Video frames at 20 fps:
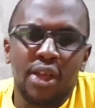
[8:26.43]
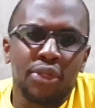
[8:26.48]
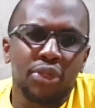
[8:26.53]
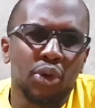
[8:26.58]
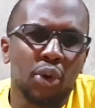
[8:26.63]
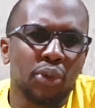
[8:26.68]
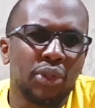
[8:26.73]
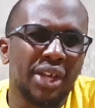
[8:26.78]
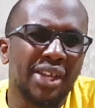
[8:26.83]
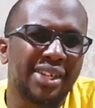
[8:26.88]

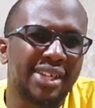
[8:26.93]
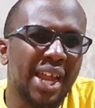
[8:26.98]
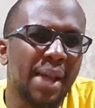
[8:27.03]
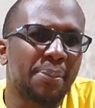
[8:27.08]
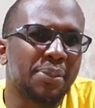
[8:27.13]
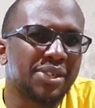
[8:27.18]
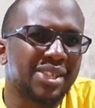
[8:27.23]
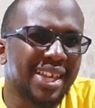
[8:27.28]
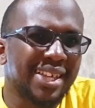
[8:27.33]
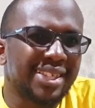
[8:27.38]
though the
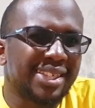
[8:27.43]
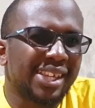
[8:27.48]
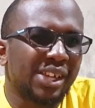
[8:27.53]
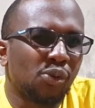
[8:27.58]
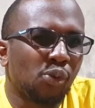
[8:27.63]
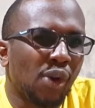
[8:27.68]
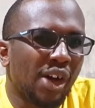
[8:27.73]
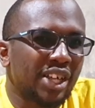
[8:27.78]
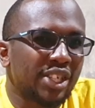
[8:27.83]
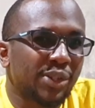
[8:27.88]
depth
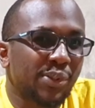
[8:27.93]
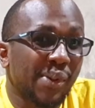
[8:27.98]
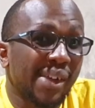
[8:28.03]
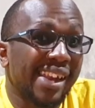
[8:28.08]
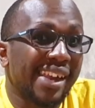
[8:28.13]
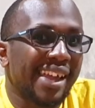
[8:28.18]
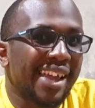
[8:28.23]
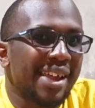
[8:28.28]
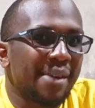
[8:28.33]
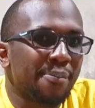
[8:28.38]
sensing works well
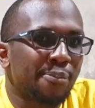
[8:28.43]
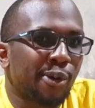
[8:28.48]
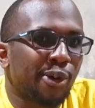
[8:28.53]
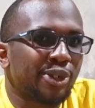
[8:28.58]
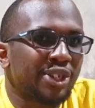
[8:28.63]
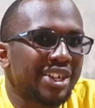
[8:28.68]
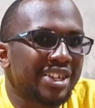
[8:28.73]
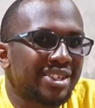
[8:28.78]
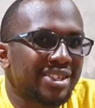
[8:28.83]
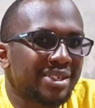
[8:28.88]
in
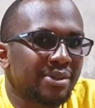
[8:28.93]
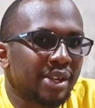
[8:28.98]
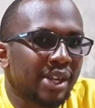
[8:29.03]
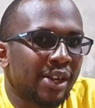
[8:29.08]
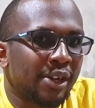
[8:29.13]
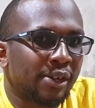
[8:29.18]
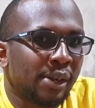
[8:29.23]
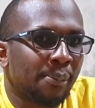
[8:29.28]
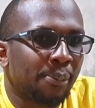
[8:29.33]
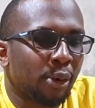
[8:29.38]

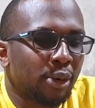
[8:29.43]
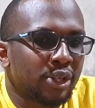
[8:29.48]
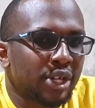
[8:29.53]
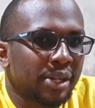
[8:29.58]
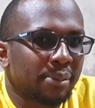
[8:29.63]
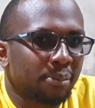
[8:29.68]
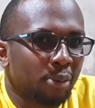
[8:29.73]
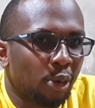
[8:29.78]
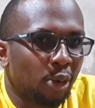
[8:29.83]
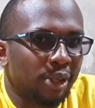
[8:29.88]

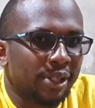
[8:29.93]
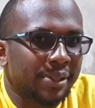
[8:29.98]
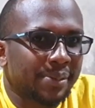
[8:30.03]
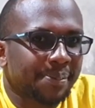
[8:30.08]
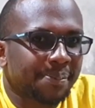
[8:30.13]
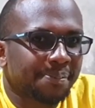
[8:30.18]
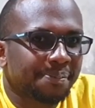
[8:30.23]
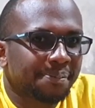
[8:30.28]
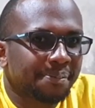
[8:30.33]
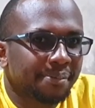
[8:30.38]
portrait mode.
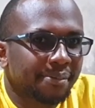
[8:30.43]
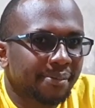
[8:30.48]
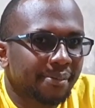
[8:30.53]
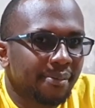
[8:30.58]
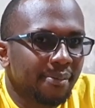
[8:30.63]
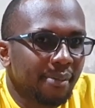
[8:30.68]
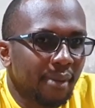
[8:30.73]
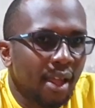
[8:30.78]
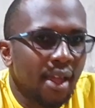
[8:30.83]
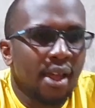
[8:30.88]

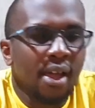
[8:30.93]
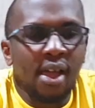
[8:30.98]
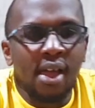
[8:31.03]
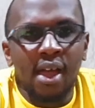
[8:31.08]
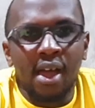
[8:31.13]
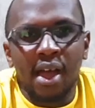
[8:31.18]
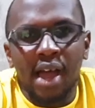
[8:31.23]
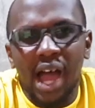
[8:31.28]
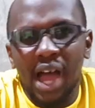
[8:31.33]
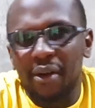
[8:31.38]

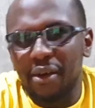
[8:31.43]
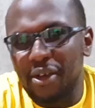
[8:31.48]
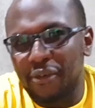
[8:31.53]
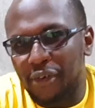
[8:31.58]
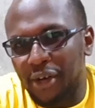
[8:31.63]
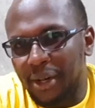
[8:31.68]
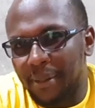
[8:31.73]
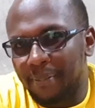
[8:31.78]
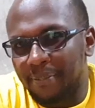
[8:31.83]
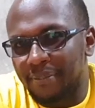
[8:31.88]

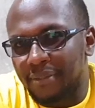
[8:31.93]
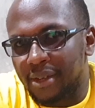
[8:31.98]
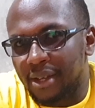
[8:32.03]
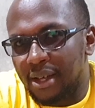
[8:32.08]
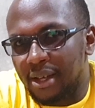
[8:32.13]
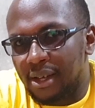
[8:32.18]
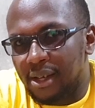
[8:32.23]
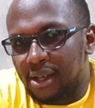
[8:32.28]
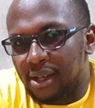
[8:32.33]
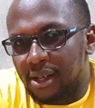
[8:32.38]
However,
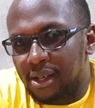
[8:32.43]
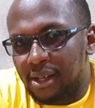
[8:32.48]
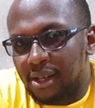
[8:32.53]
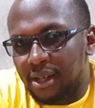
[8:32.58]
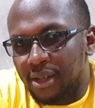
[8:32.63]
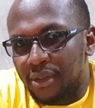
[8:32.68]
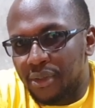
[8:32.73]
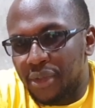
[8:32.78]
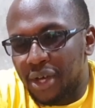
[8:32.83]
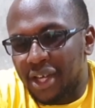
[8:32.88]

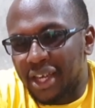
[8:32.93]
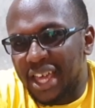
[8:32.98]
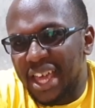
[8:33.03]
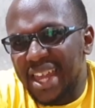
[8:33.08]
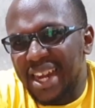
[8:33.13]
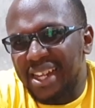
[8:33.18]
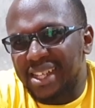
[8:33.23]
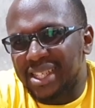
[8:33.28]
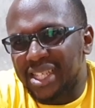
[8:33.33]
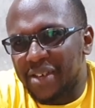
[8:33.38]
the
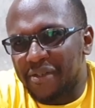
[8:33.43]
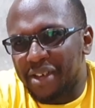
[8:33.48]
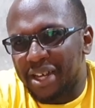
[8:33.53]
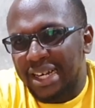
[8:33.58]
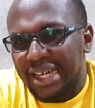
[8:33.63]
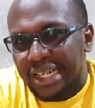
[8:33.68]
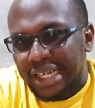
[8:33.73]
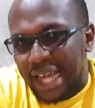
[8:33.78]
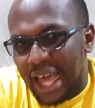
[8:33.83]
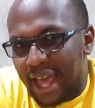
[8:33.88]
Kirin
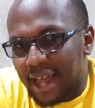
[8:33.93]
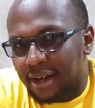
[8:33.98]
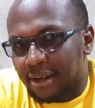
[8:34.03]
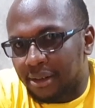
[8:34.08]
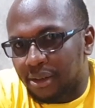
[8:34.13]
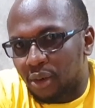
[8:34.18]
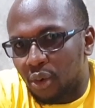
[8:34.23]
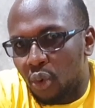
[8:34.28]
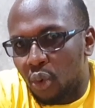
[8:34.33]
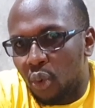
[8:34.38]
710
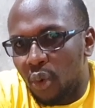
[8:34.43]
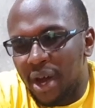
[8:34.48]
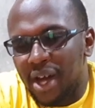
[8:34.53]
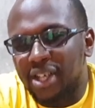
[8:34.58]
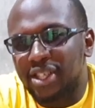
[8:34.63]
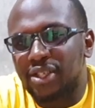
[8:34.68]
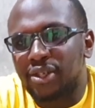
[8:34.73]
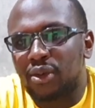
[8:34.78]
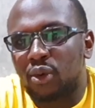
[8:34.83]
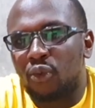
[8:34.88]

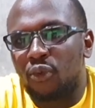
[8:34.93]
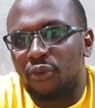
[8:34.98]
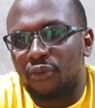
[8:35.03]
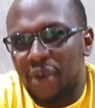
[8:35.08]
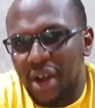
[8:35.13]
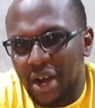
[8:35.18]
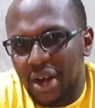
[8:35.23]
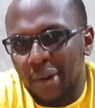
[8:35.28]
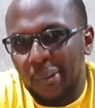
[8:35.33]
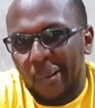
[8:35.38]
works
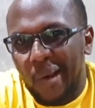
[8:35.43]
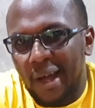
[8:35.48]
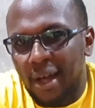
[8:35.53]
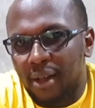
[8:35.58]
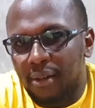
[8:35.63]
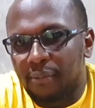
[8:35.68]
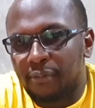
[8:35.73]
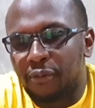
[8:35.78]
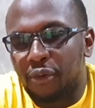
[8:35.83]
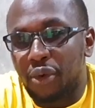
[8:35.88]
very
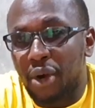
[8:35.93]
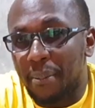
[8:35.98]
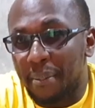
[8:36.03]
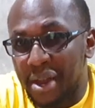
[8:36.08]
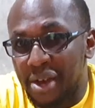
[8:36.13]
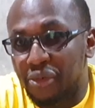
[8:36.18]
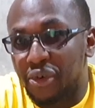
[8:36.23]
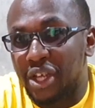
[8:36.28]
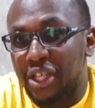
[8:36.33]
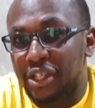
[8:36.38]
well for a
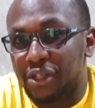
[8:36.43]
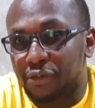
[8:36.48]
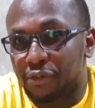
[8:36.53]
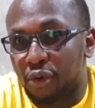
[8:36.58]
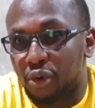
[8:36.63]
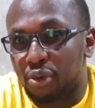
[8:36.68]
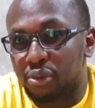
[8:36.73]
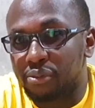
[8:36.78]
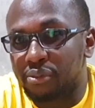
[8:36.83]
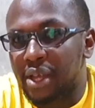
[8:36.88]
mid-range
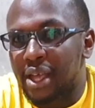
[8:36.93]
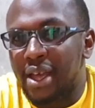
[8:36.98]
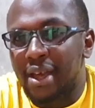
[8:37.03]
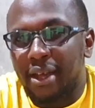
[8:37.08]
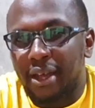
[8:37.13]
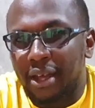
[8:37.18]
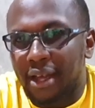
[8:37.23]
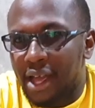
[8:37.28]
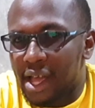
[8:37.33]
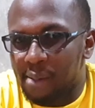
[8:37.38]
phone.
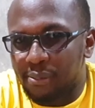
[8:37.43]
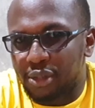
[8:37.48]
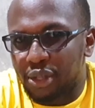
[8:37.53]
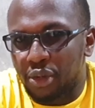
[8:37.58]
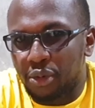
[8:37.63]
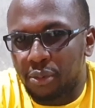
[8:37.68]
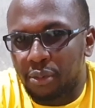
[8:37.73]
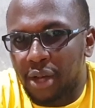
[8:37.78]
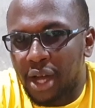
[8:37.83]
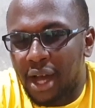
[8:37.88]
Helps
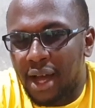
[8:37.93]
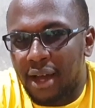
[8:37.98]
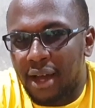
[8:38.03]
you,